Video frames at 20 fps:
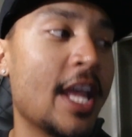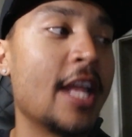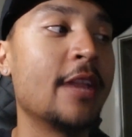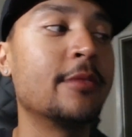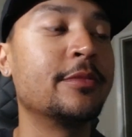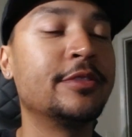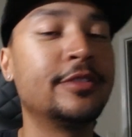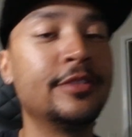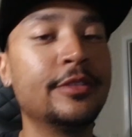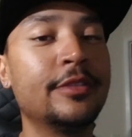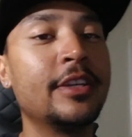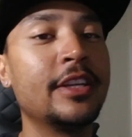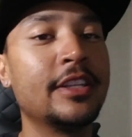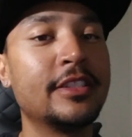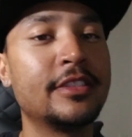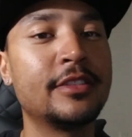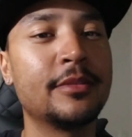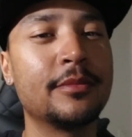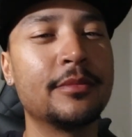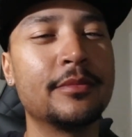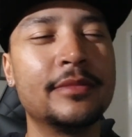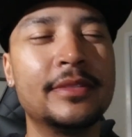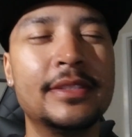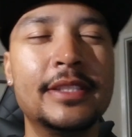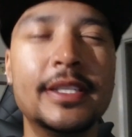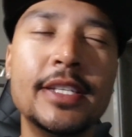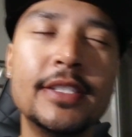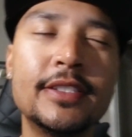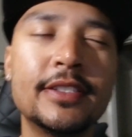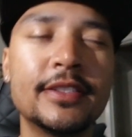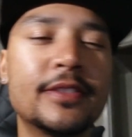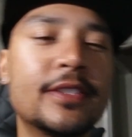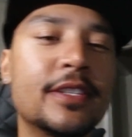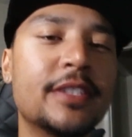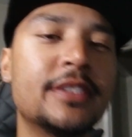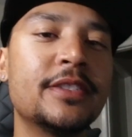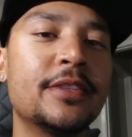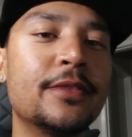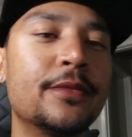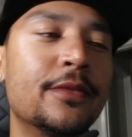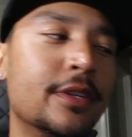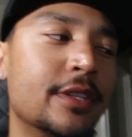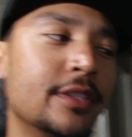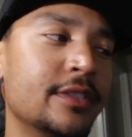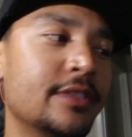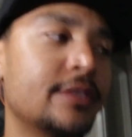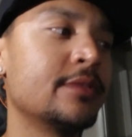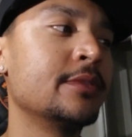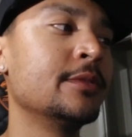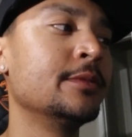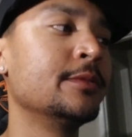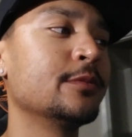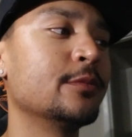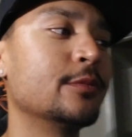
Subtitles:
and I'm still getting some decent 60 foots